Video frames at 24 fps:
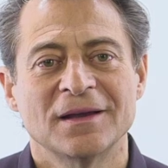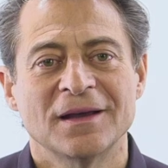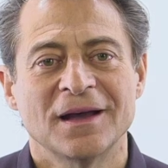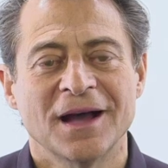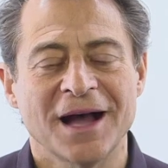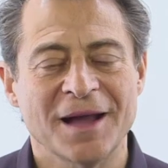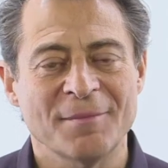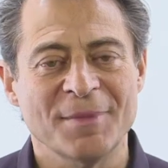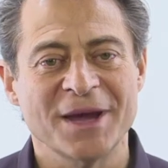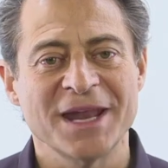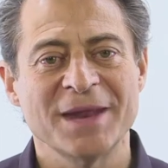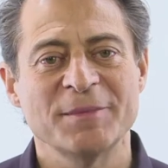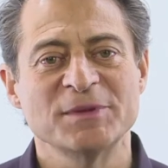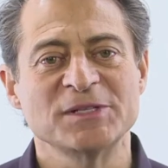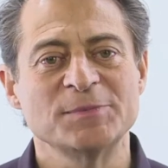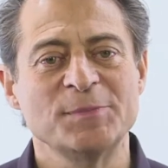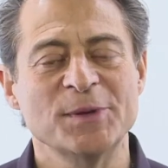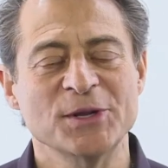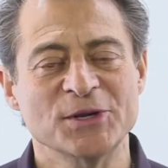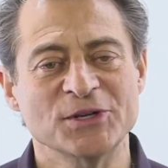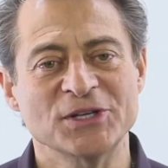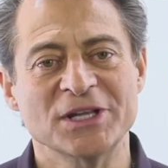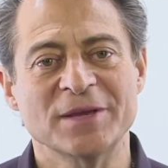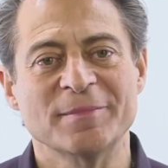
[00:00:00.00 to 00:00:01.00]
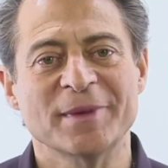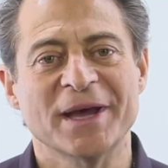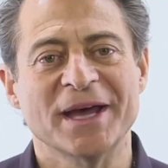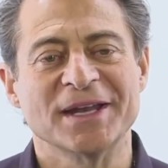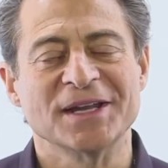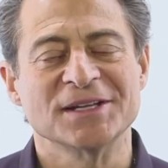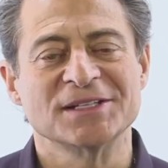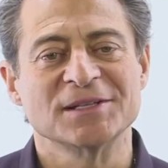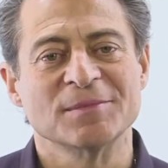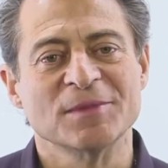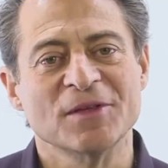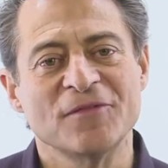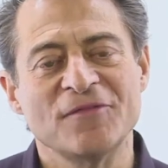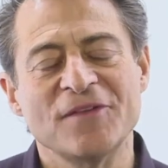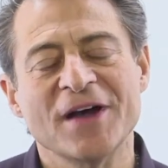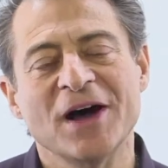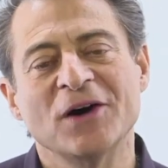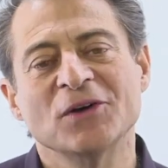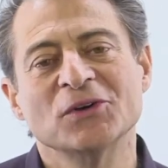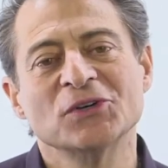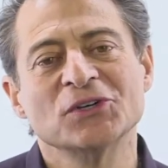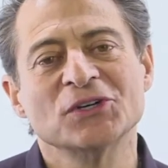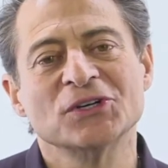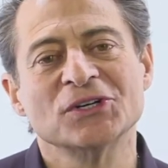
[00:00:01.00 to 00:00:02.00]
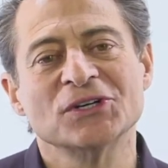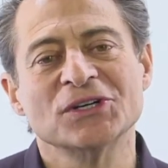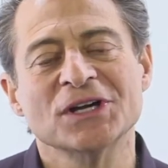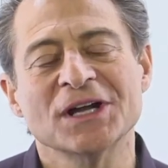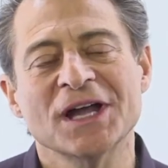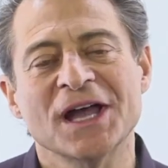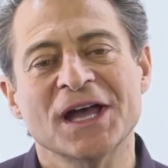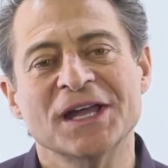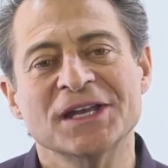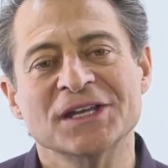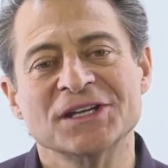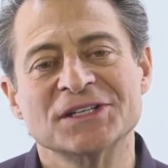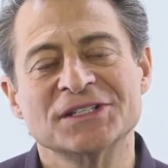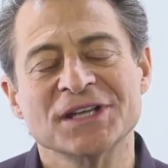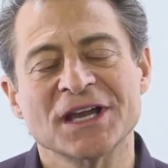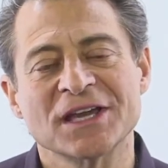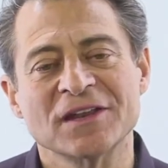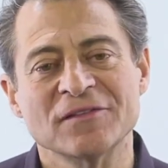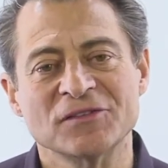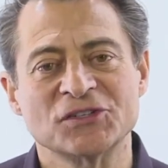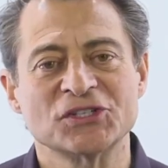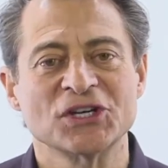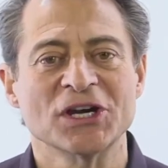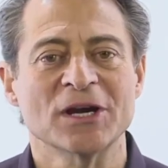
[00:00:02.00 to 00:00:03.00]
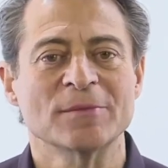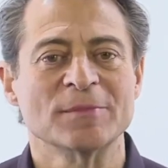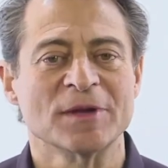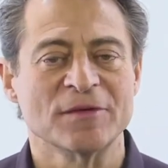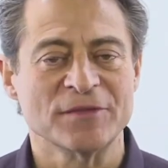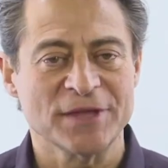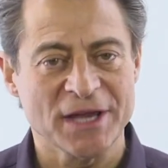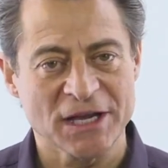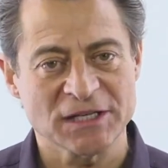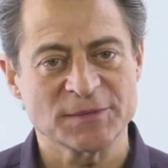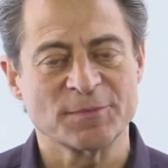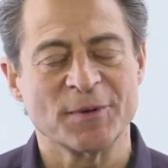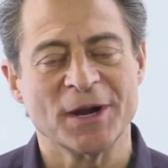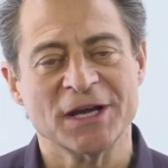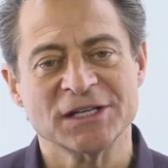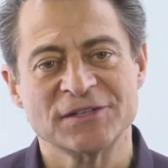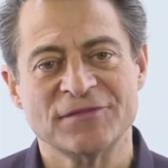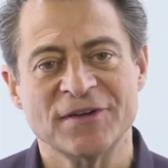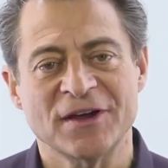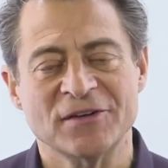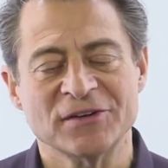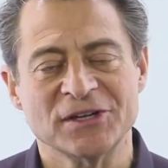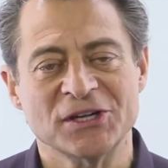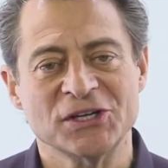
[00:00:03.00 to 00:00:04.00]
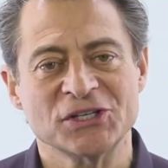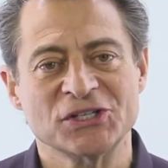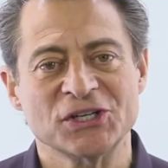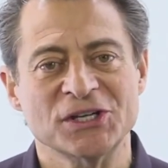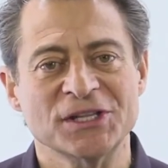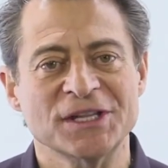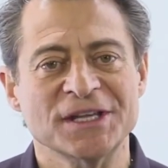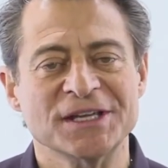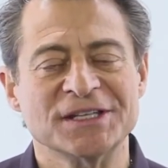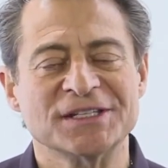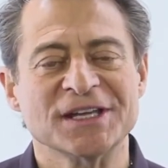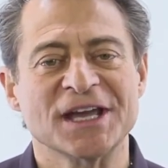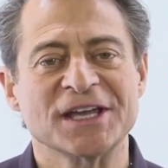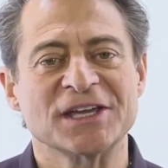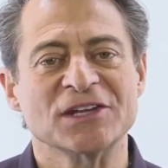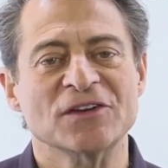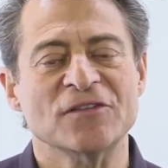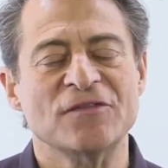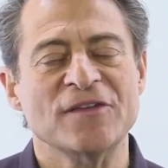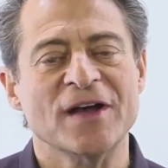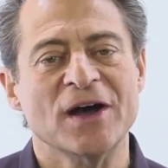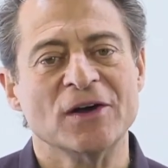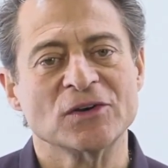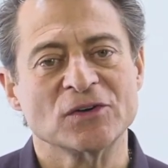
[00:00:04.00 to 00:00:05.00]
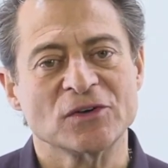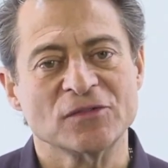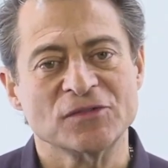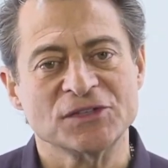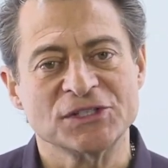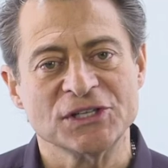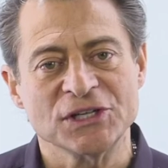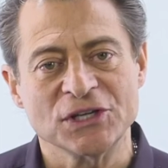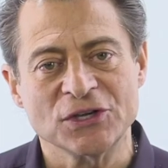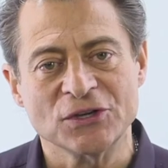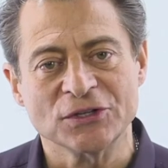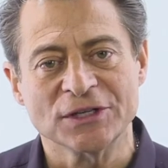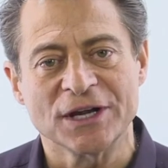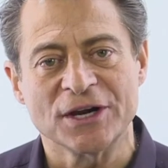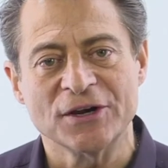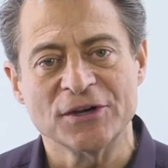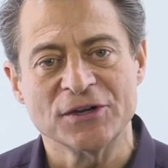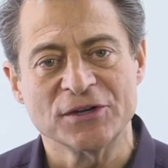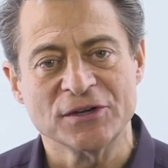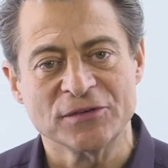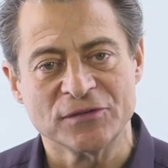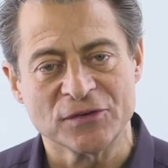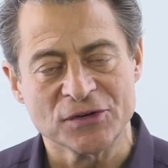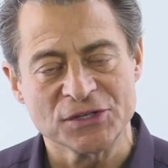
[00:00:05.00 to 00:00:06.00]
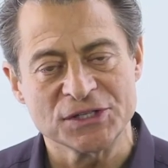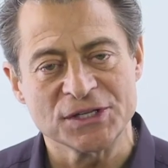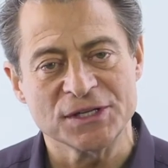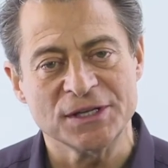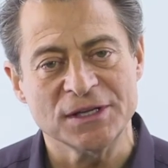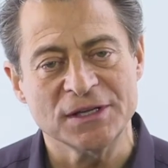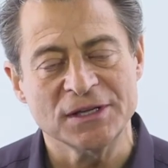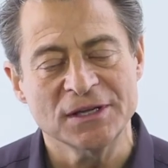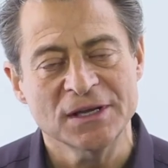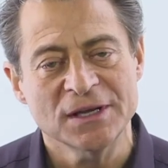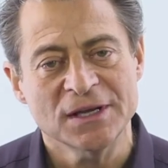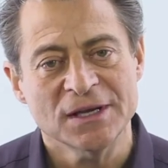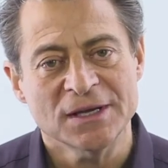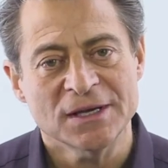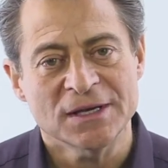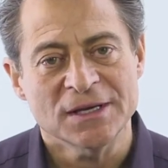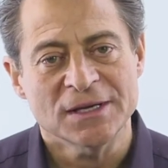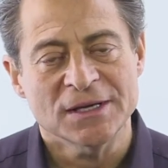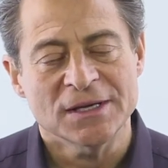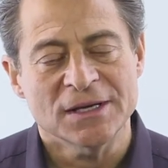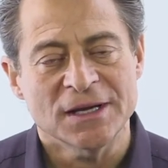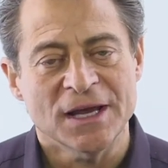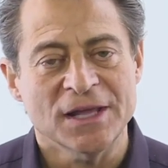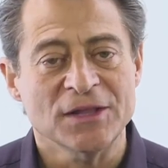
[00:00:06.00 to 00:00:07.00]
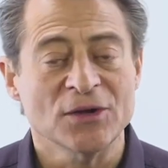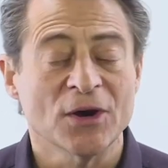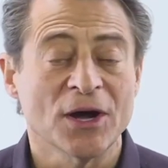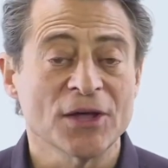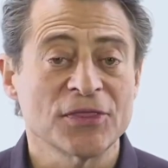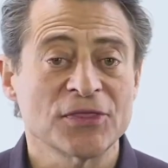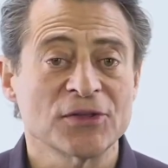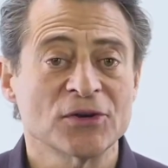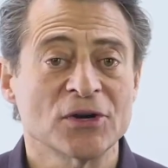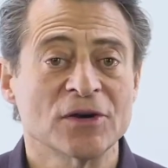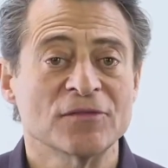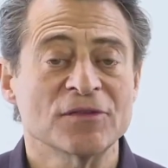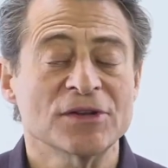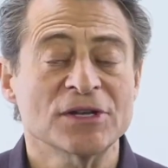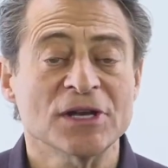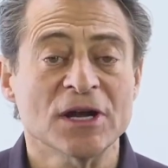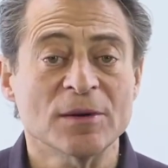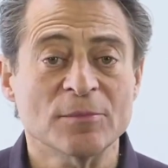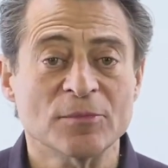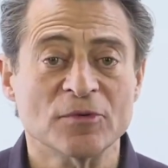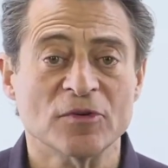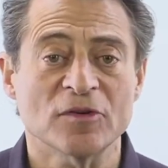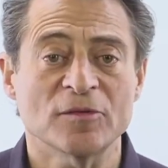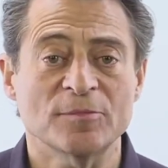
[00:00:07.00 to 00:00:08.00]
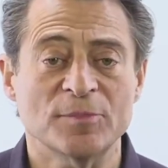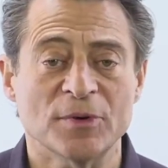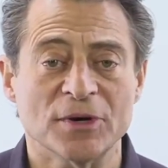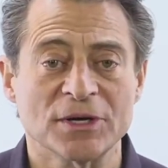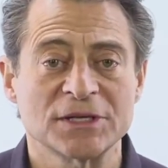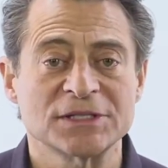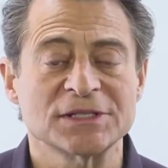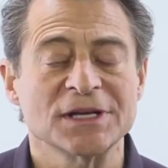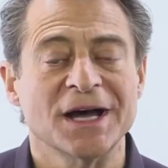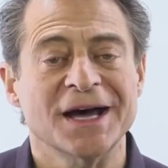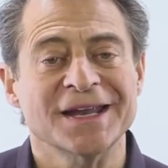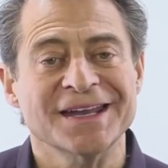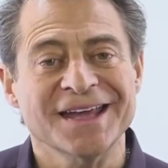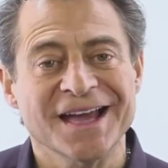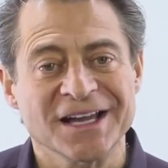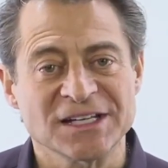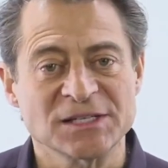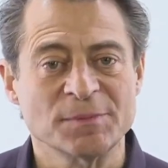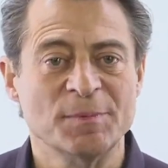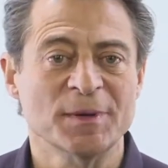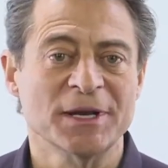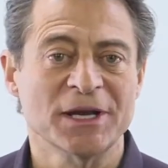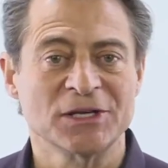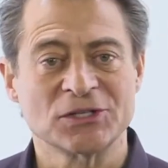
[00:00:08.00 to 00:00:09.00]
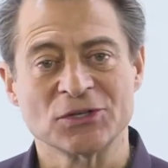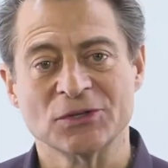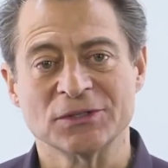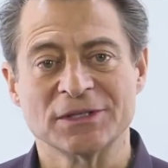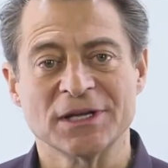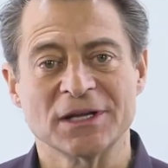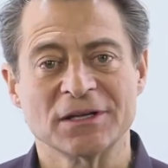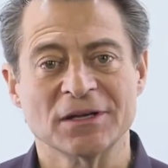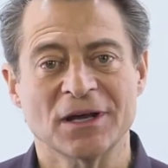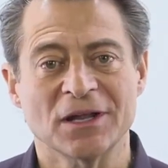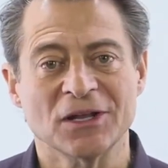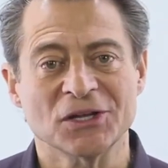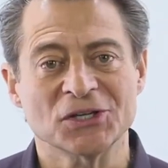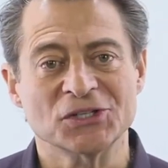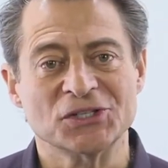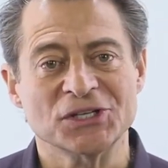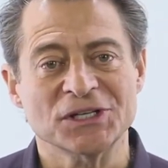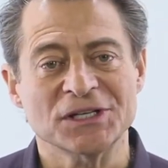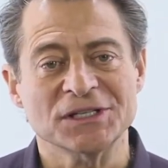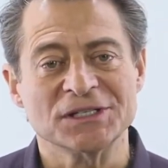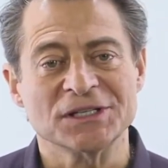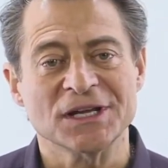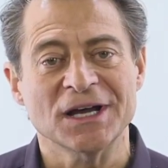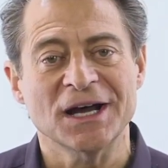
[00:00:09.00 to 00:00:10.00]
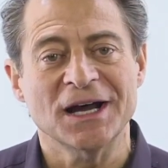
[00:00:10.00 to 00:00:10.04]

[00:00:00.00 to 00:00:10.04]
Hi, my name is Peter Diamandis. I'm the founder and executive chairman of the XPRIZE Foundation, the executive founder of Singularity University, and the author of a number of books on exponential technologies.